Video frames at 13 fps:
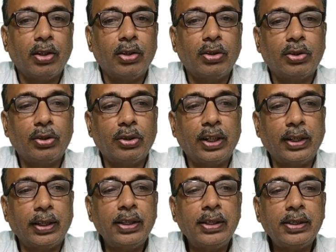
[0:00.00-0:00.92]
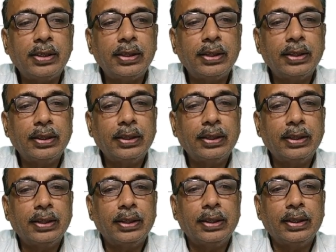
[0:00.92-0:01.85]
So that is
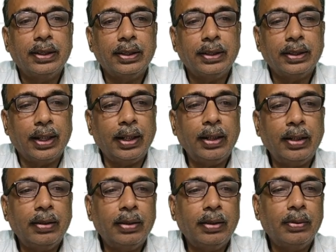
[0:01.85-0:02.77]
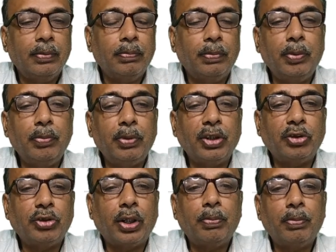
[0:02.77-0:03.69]
their
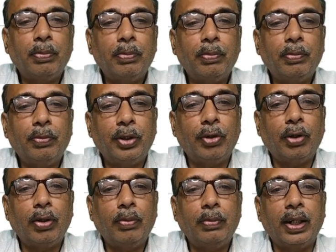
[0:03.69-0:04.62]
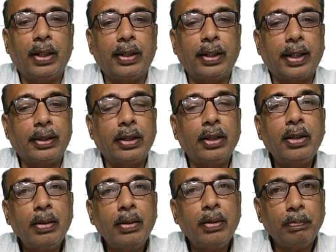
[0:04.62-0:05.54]
premature withdrawal may attract
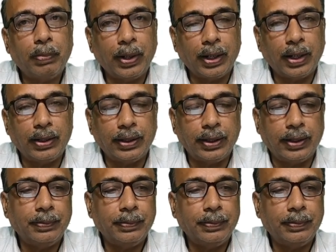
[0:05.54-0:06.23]
a penalty.